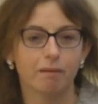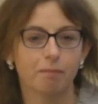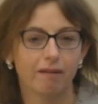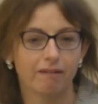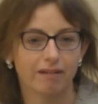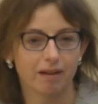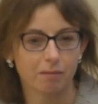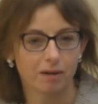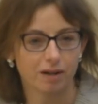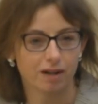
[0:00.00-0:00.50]

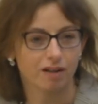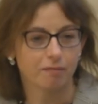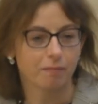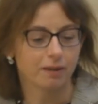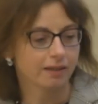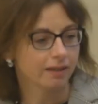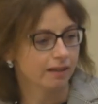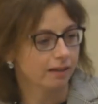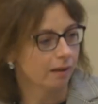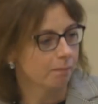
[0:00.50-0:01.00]
bearing in mind I've
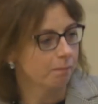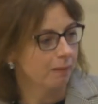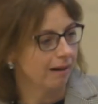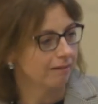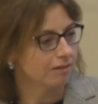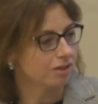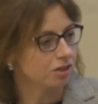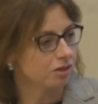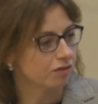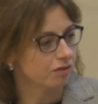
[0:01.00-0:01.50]
been a
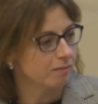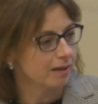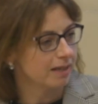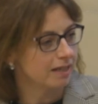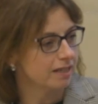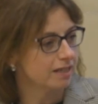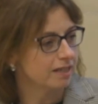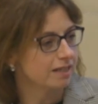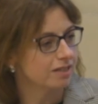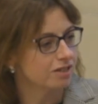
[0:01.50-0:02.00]
barrister for
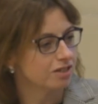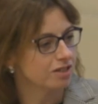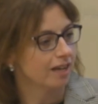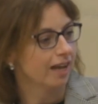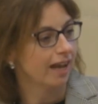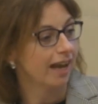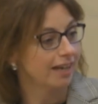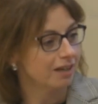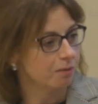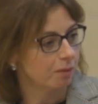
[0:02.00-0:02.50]
many years.
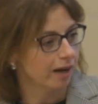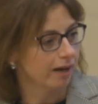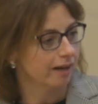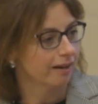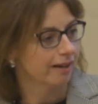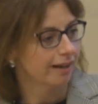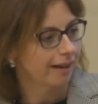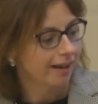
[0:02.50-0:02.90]
Anyway,